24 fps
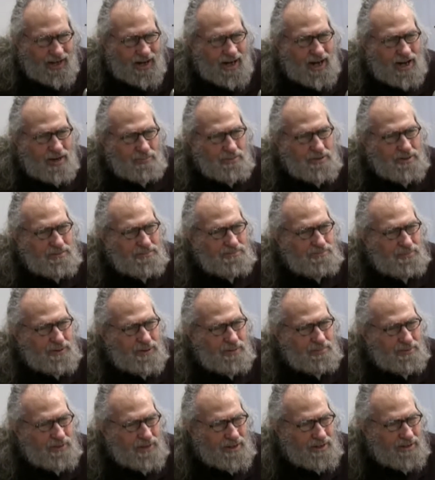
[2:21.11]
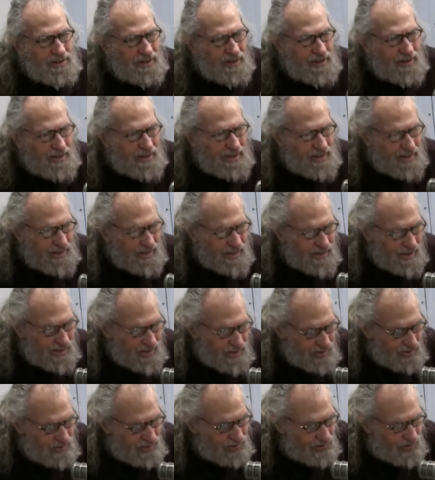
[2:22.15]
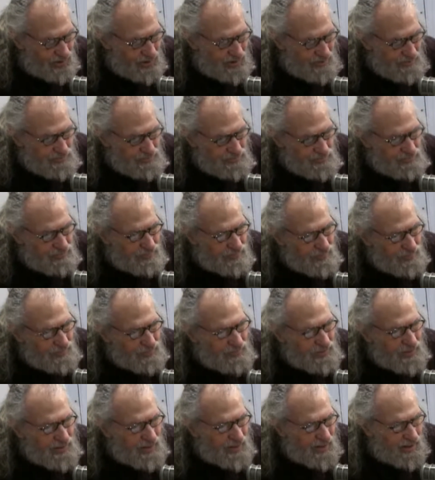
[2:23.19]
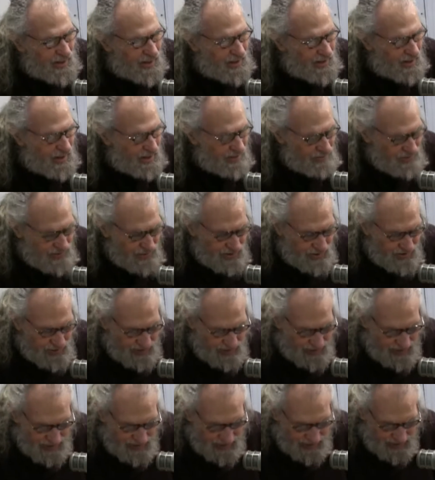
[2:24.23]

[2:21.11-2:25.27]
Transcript: how many people in Illinois are having a,